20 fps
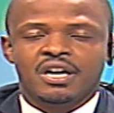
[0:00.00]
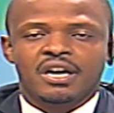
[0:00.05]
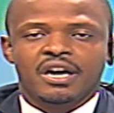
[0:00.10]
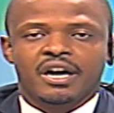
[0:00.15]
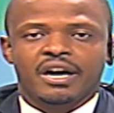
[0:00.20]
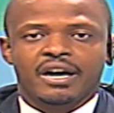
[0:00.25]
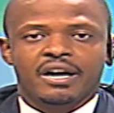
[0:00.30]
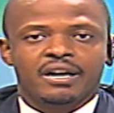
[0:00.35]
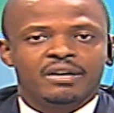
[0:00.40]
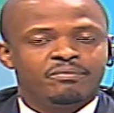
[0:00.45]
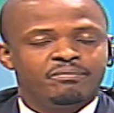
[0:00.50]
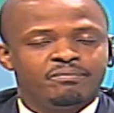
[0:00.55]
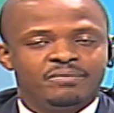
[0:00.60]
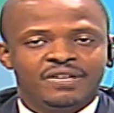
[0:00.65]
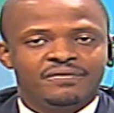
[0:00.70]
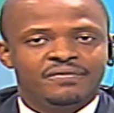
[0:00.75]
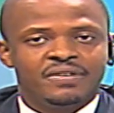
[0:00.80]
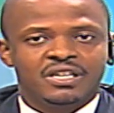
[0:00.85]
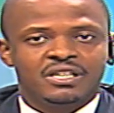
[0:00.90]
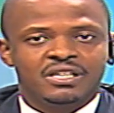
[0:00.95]
Uh,
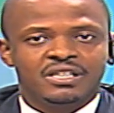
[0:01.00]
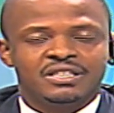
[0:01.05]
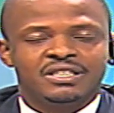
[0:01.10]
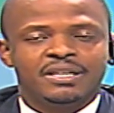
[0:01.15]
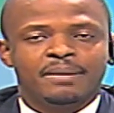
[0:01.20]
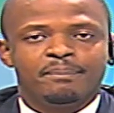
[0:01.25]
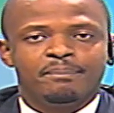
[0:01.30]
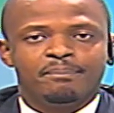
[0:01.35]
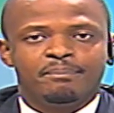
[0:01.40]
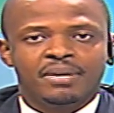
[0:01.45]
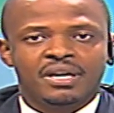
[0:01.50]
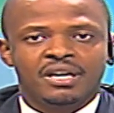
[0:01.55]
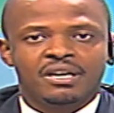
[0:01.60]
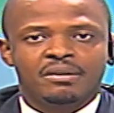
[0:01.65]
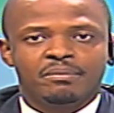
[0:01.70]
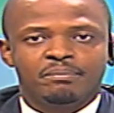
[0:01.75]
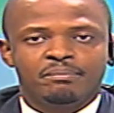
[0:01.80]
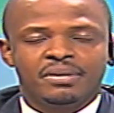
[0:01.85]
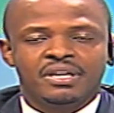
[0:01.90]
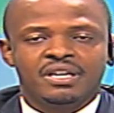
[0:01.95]
definitely it's a
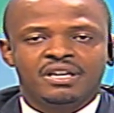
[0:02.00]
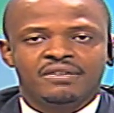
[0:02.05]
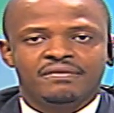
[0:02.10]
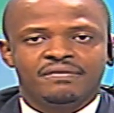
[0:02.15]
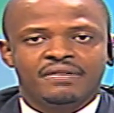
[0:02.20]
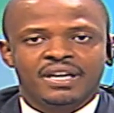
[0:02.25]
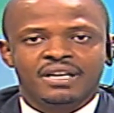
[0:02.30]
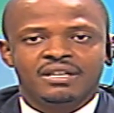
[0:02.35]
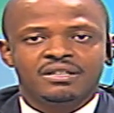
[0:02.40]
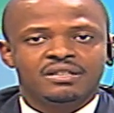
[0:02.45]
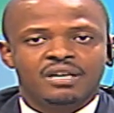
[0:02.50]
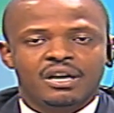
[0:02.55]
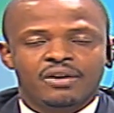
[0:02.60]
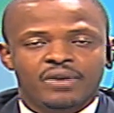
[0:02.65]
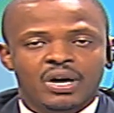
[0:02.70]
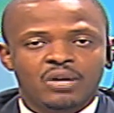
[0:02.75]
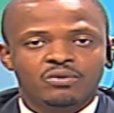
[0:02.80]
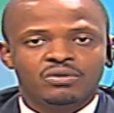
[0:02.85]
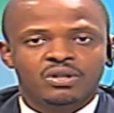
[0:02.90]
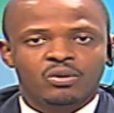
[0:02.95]
big, big event
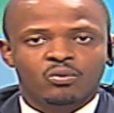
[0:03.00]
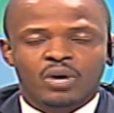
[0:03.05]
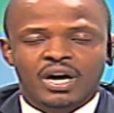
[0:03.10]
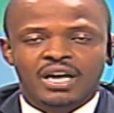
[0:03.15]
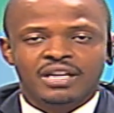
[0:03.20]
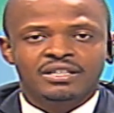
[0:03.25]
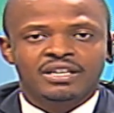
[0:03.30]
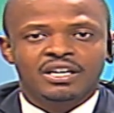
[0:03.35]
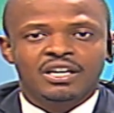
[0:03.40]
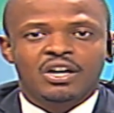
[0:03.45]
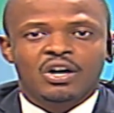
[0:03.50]
around the world.